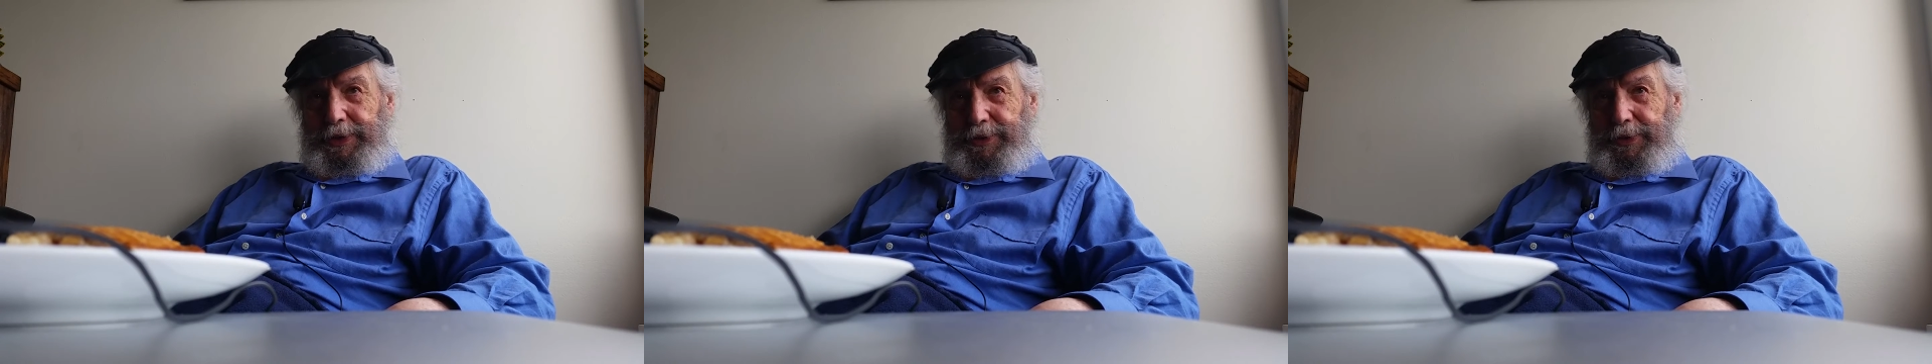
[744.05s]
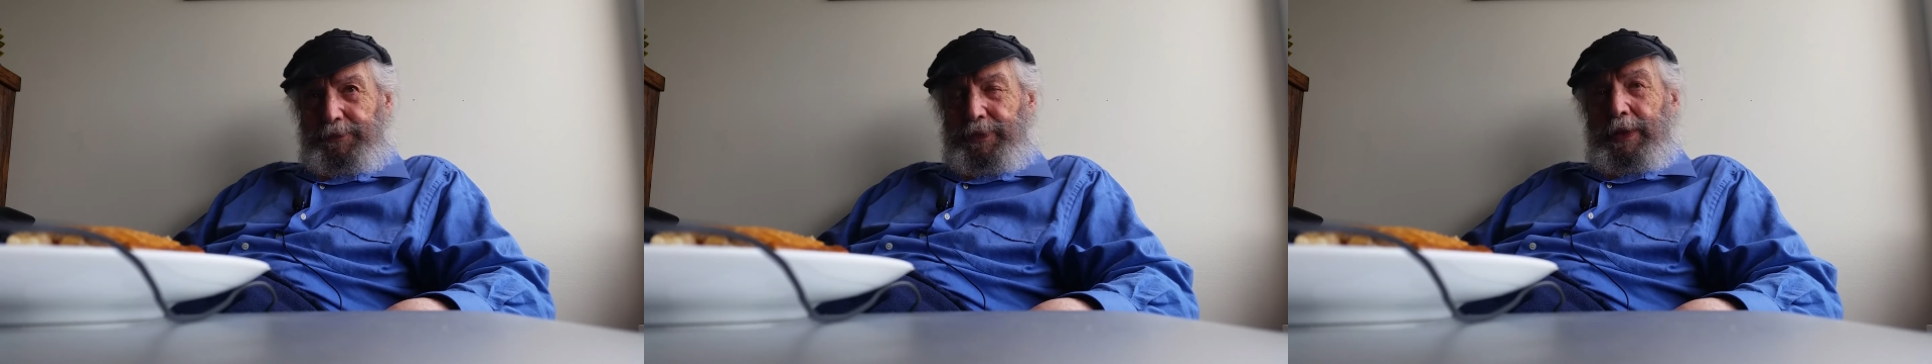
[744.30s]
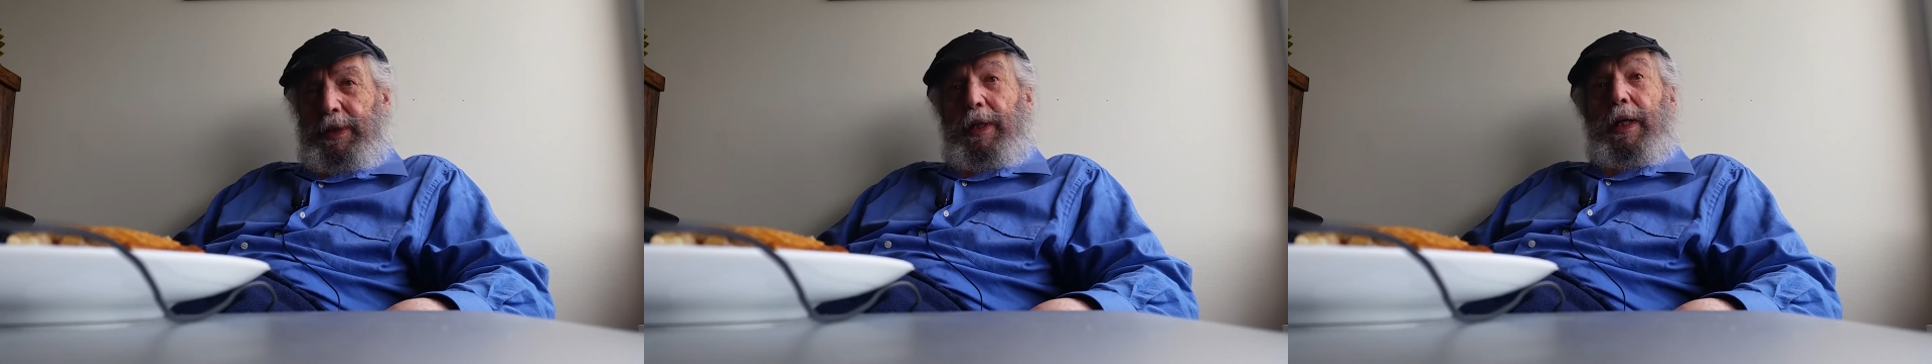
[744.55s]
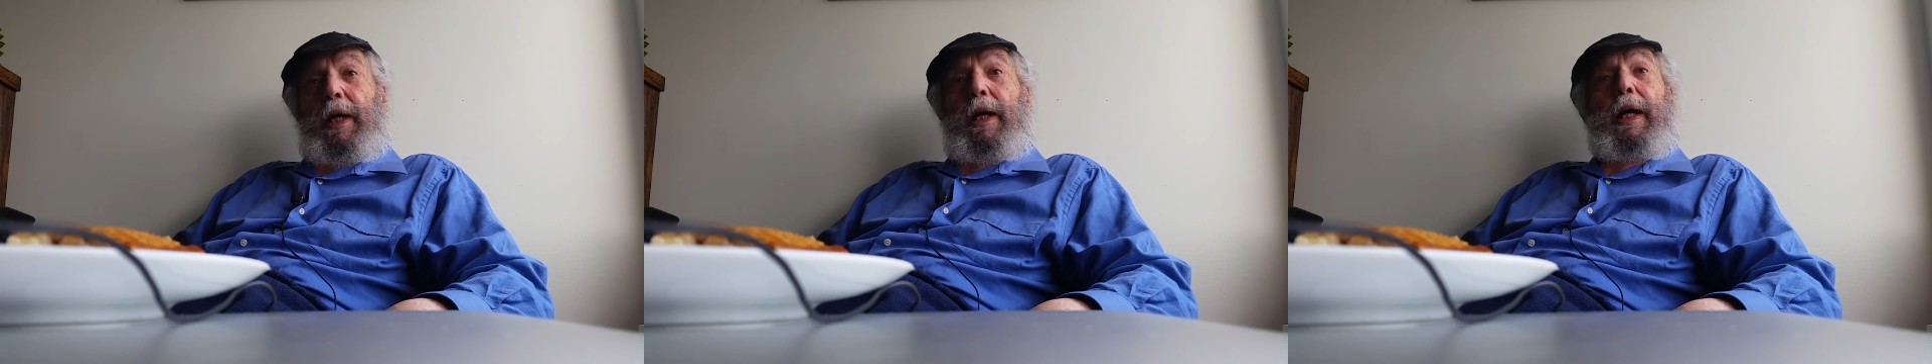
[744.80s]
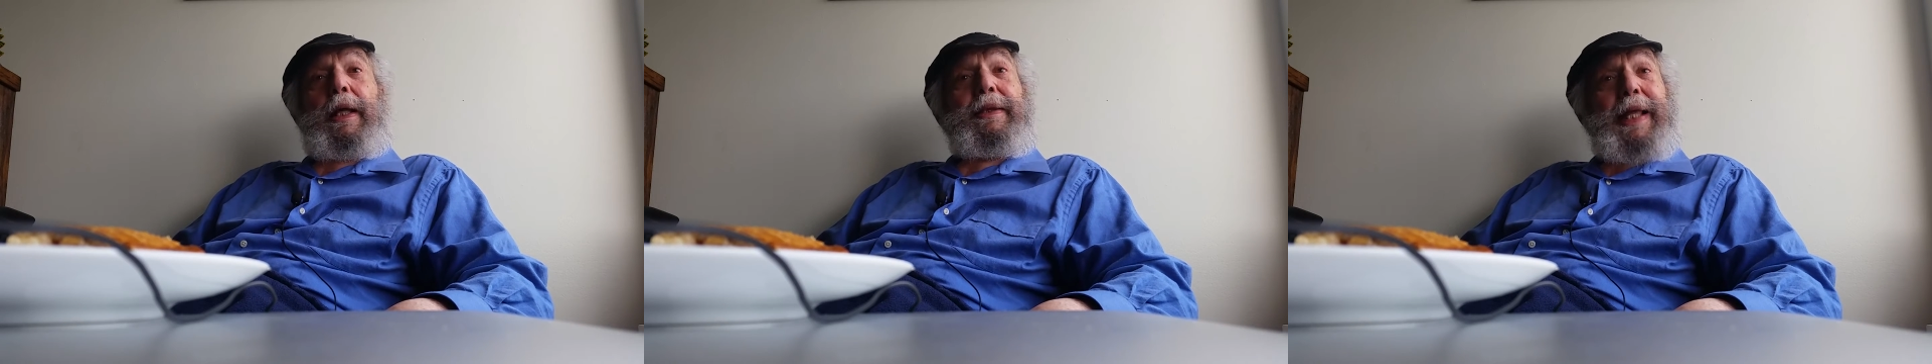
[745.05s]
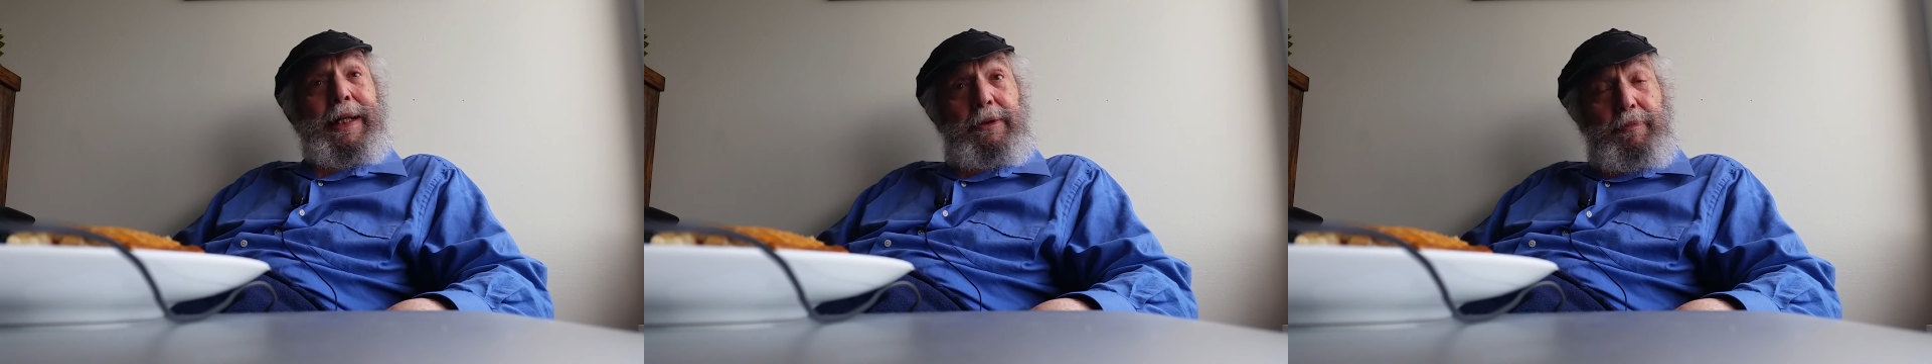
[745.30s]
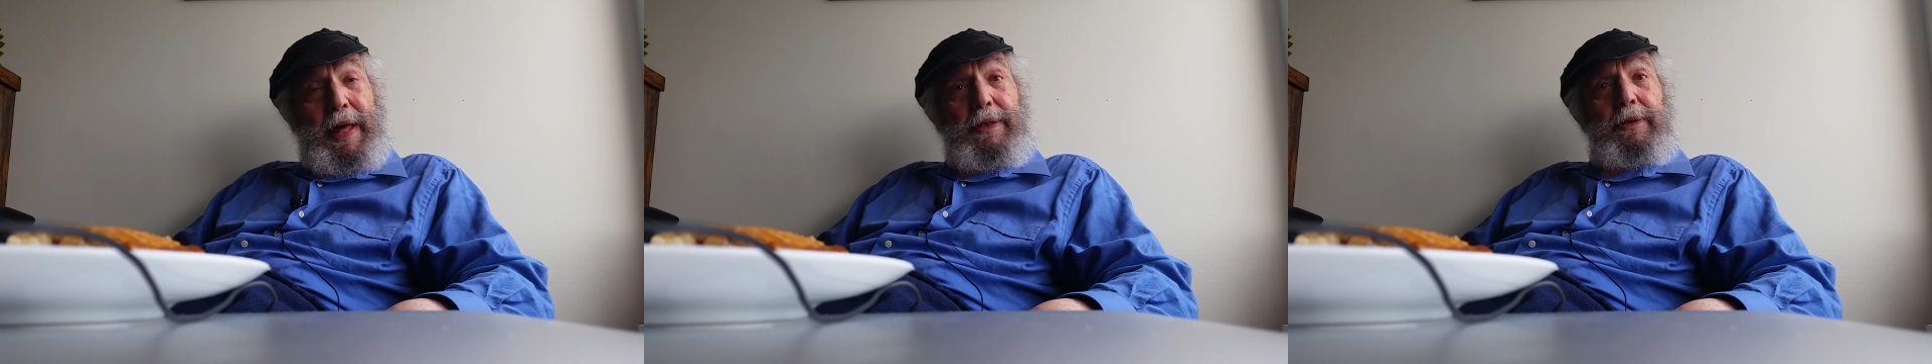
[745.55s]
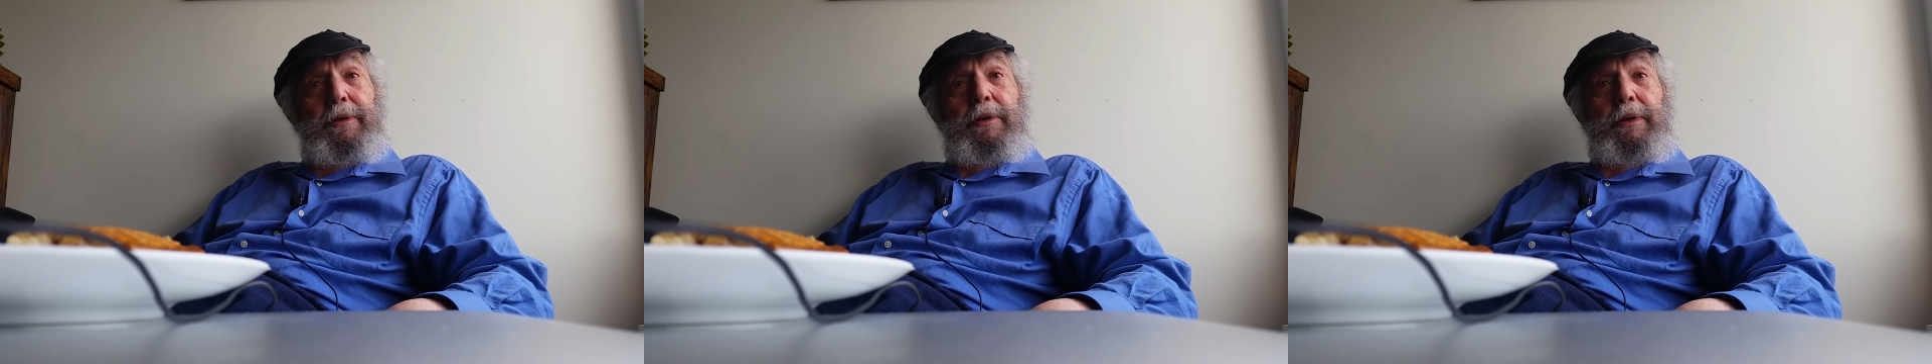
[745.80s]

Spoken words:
yes. And that meant